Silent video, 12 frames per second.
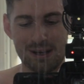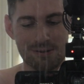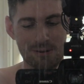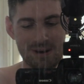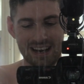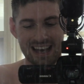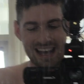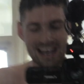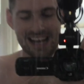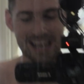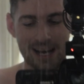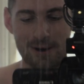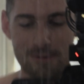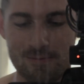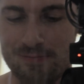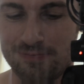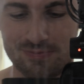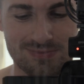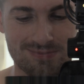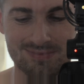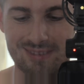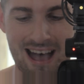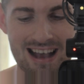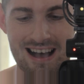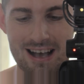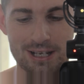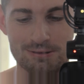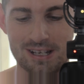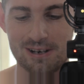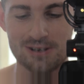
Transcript: you ever want to hang out, I got you.